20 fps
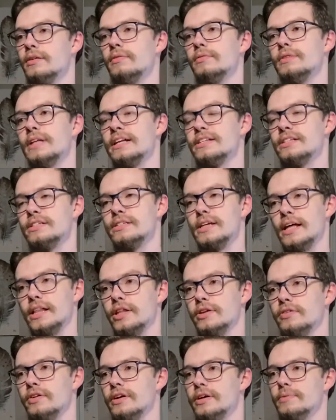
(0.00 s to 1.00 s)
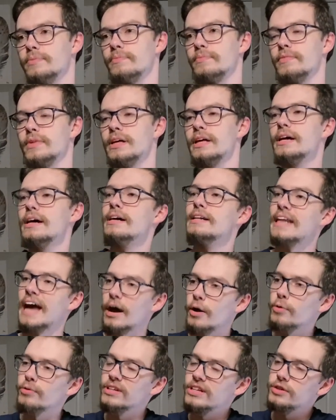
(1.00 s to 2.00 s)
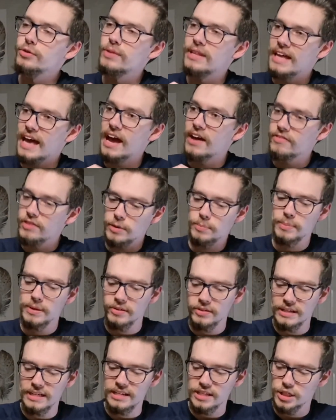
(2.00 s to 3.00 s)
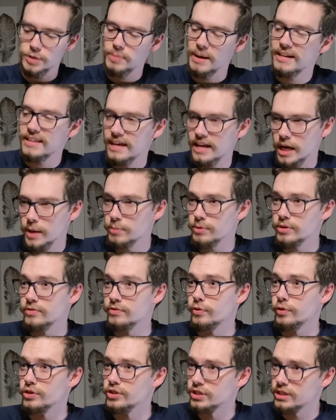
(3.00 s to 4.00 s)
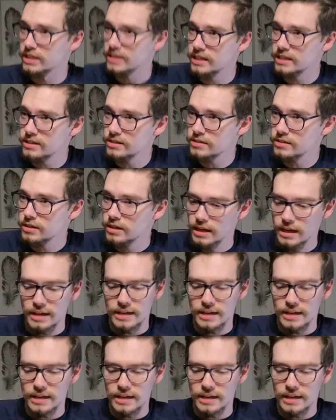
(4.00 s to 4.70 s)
That's exactly right. Not only do they have the ability to spend that Ember to forge keys,